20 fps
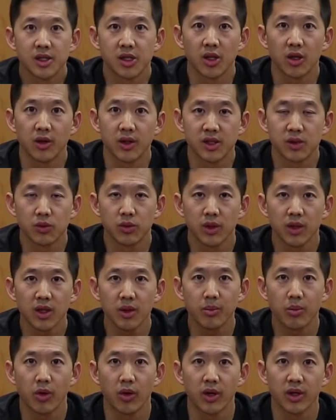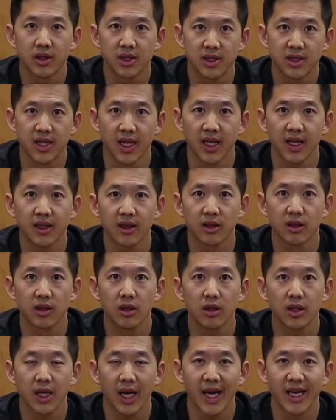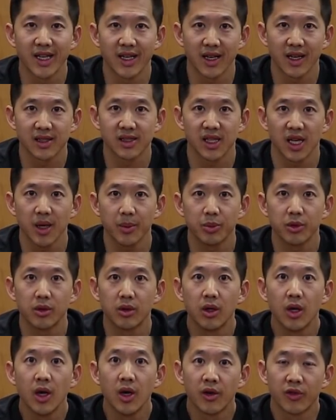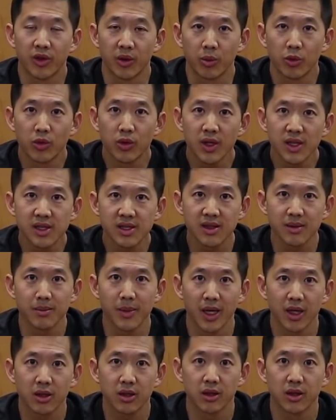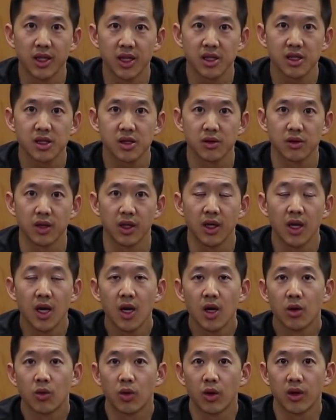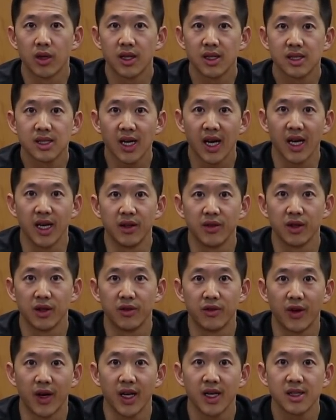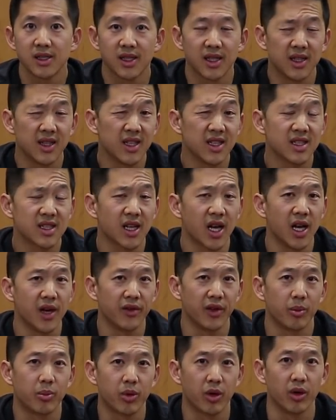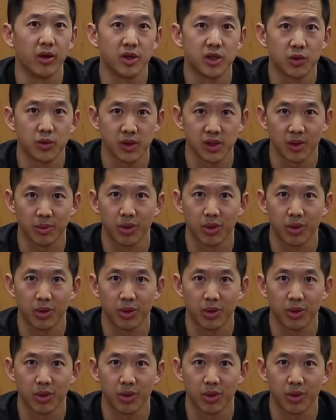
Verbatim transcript: So it's really important to take a look at an example from recent medical history where this kind of advice and this kind of approach was